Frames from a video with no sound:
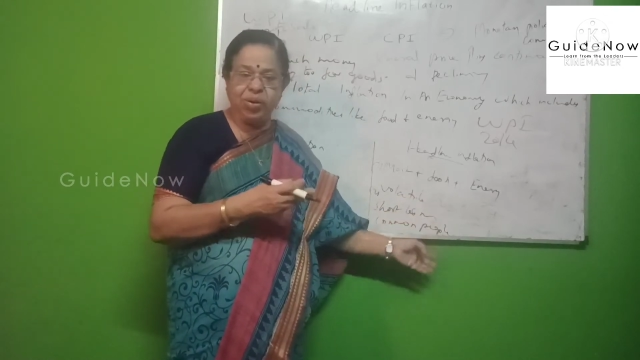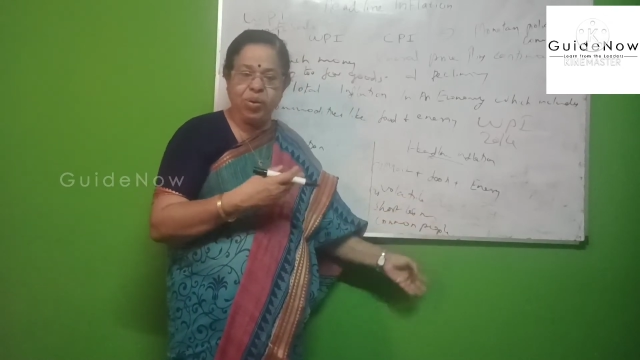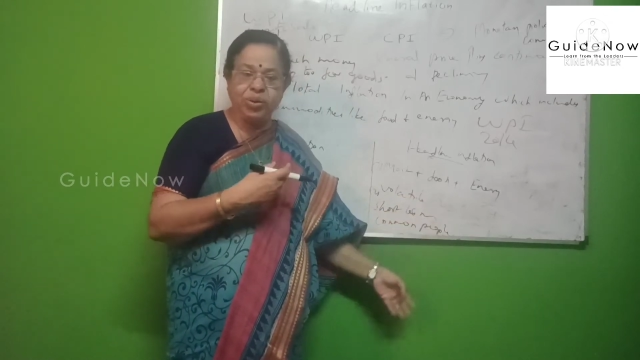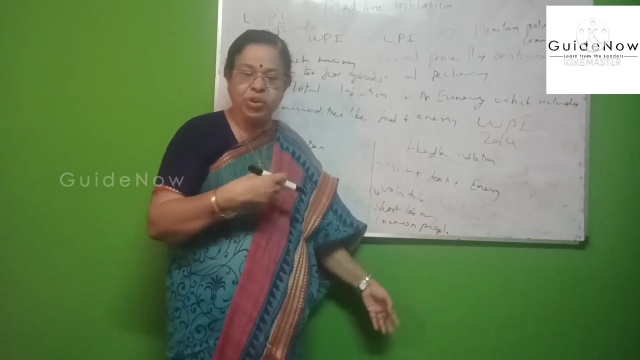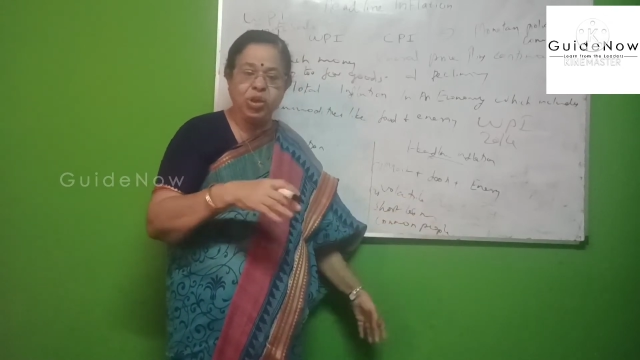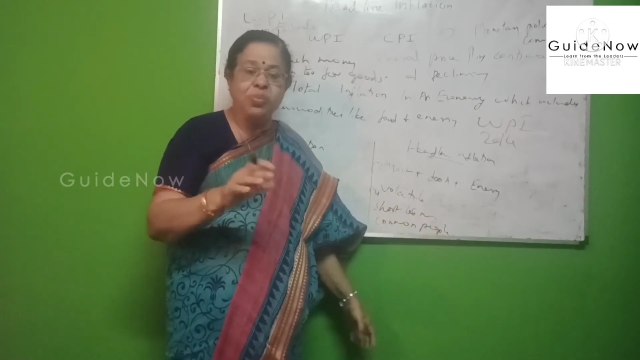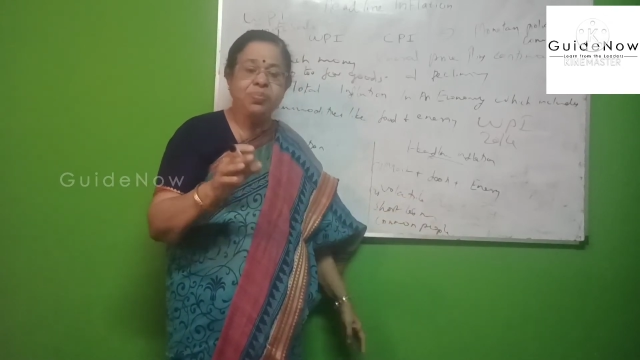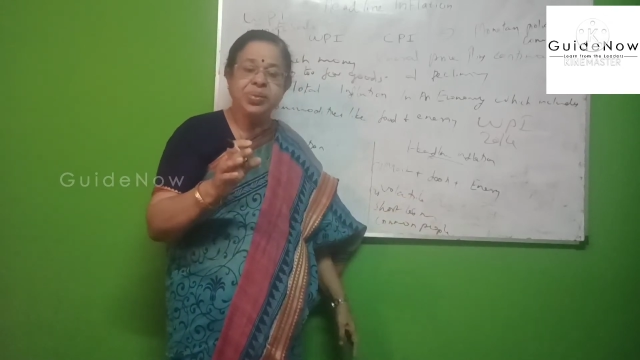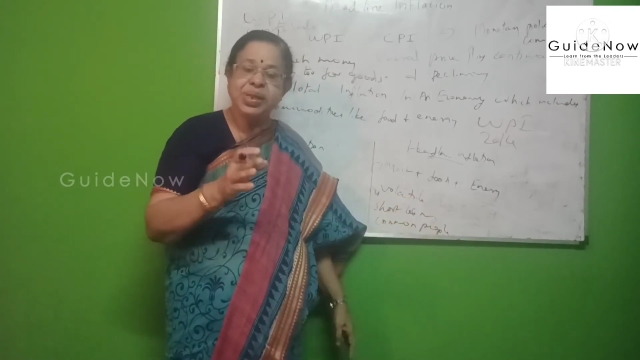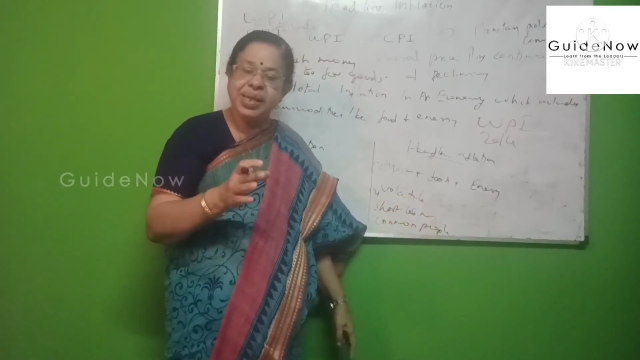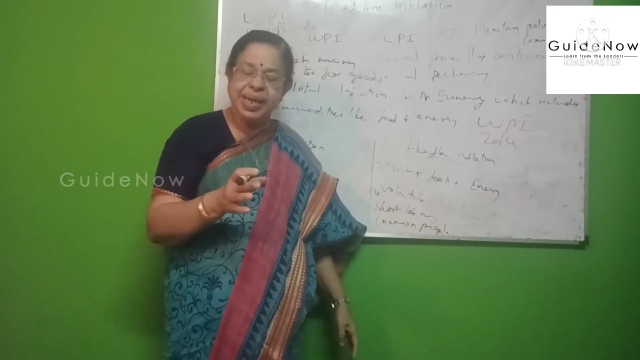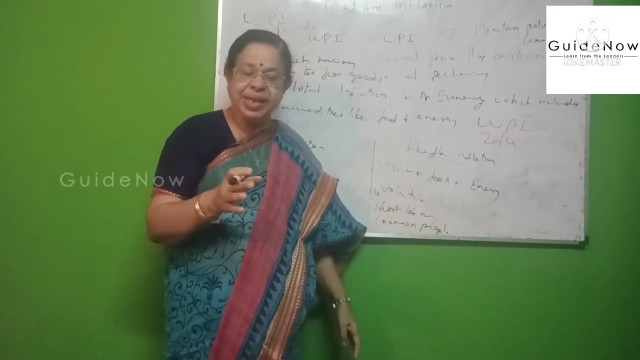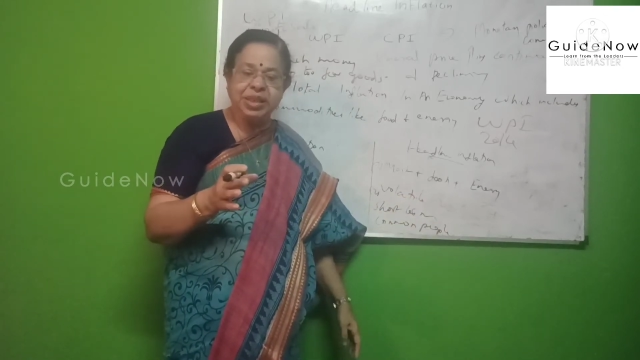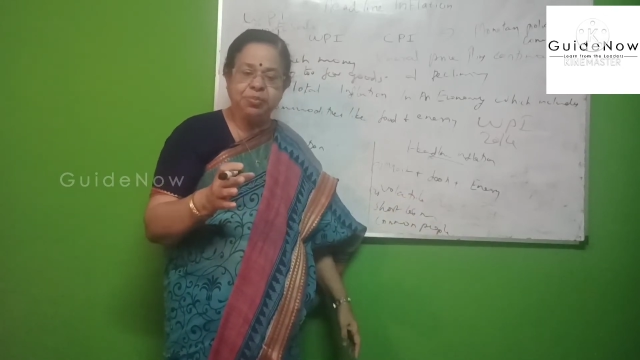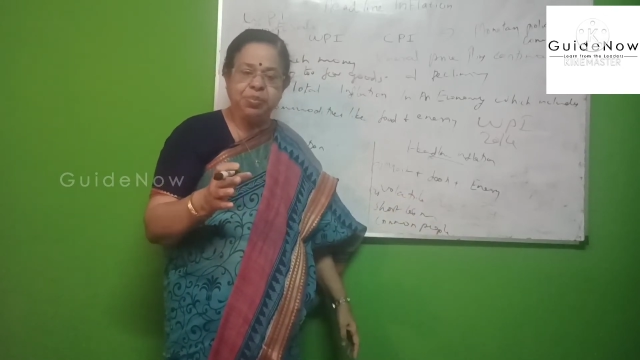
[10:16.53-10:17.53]
Also
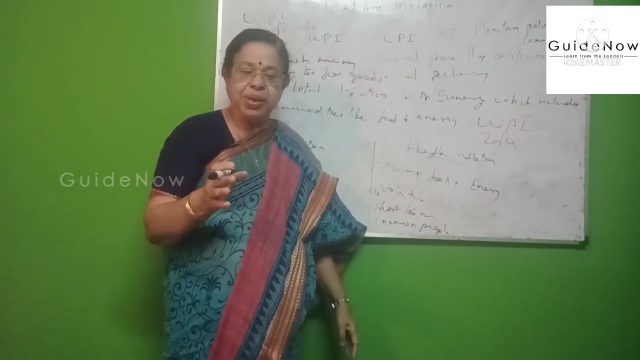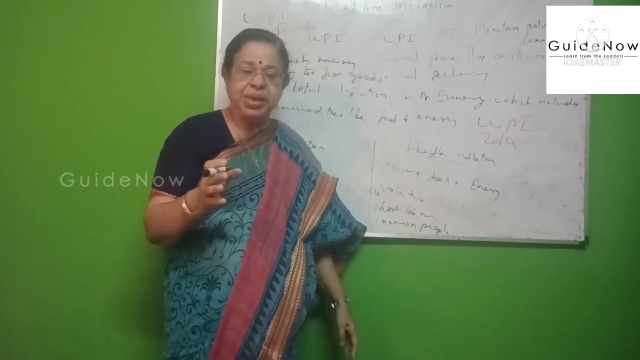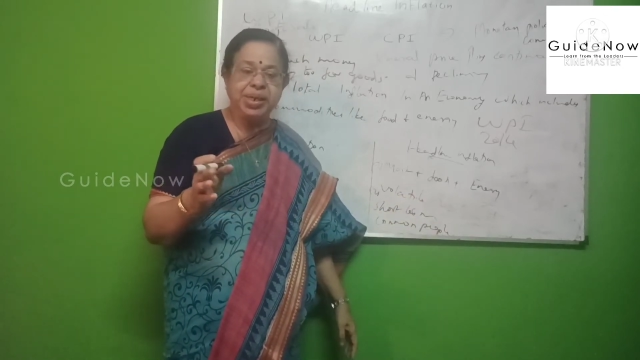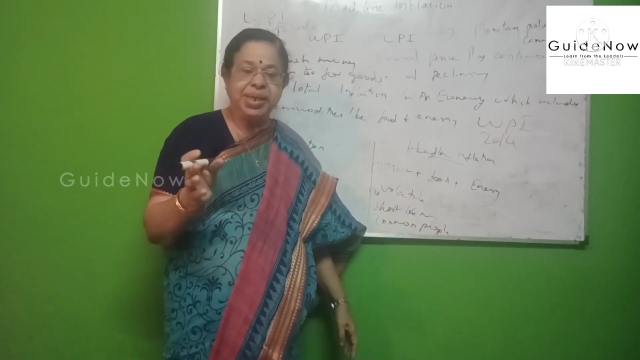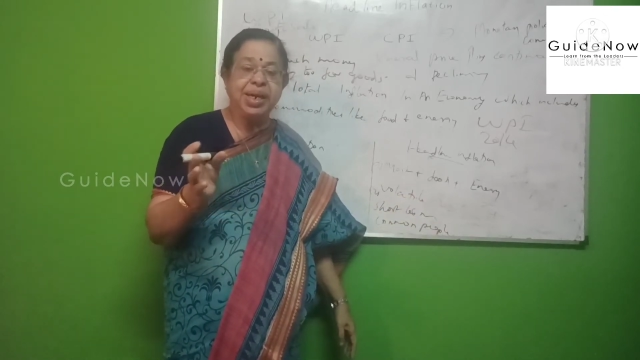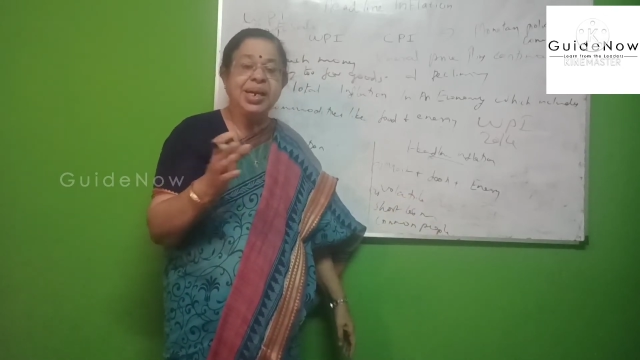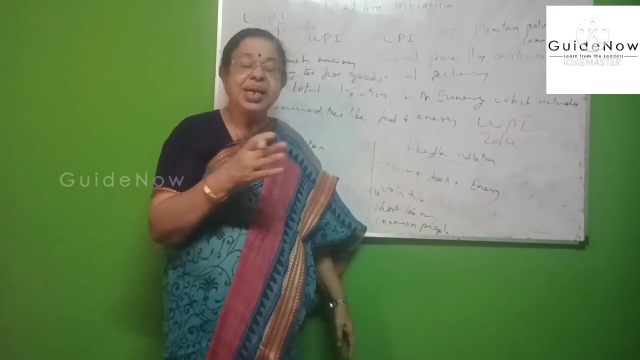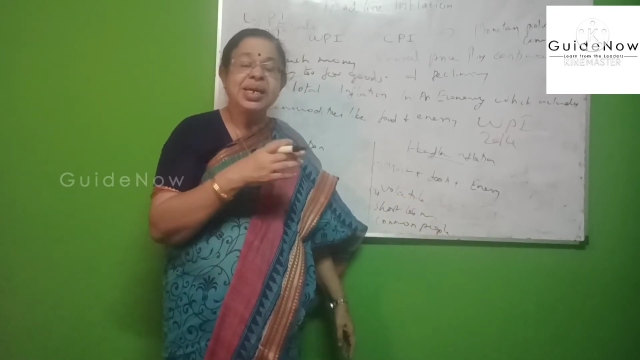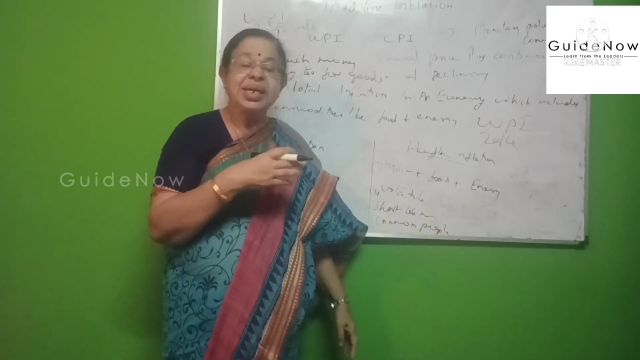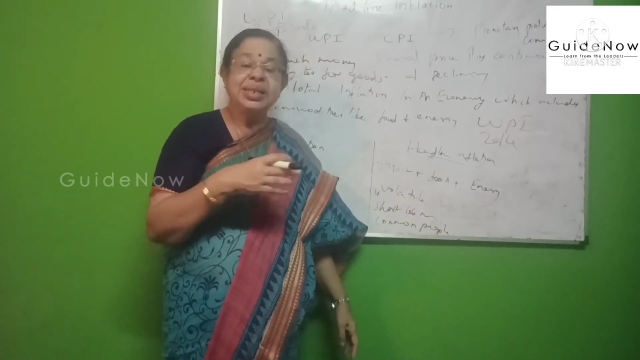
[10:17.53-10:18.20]
explain here,